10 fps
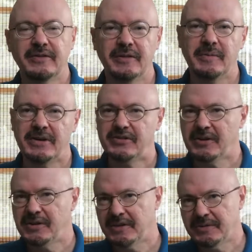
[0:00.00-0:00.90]
So I'm going to show
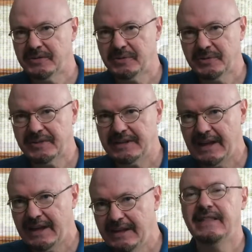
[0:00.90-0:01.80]
you those tools today.